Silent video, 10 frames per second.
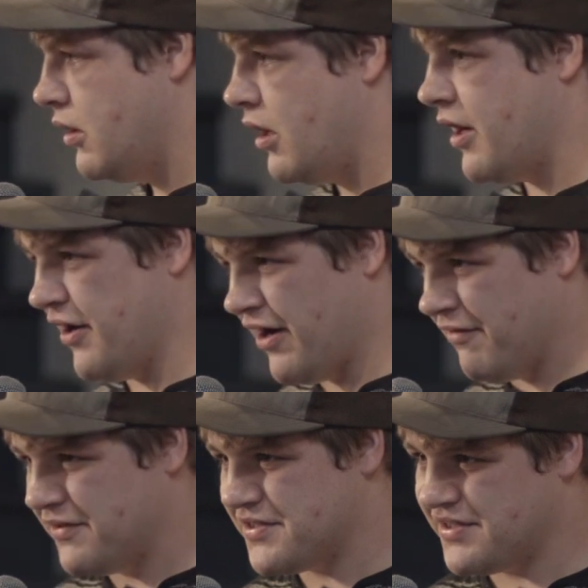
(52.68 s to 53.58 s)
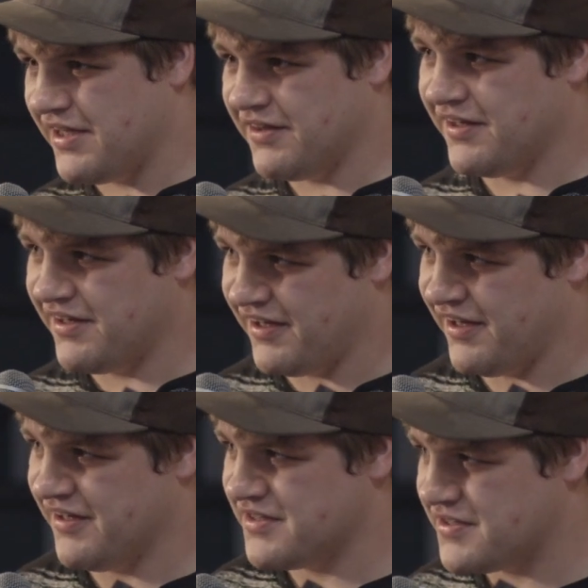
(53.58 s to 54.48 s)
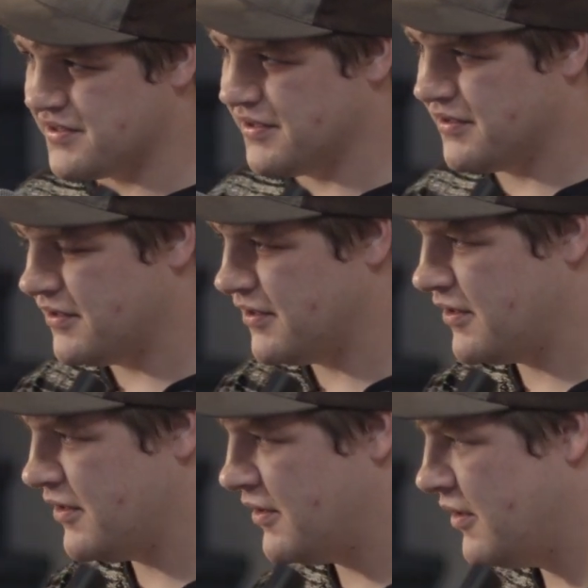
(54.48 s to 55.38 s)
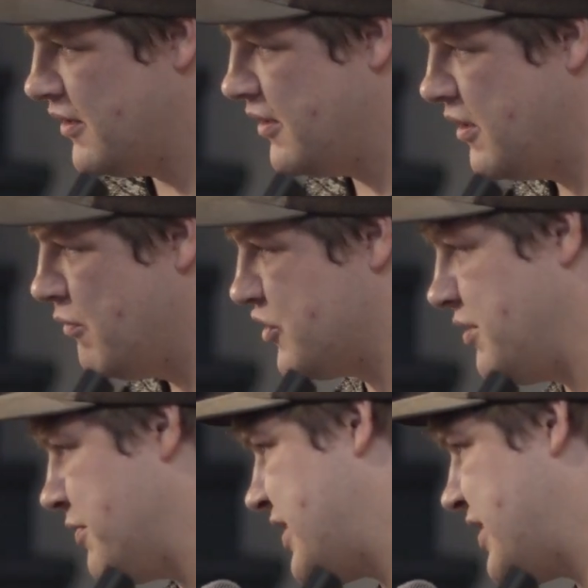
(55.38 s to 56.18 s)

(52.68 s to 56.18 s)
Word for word: I often state litanies. Most people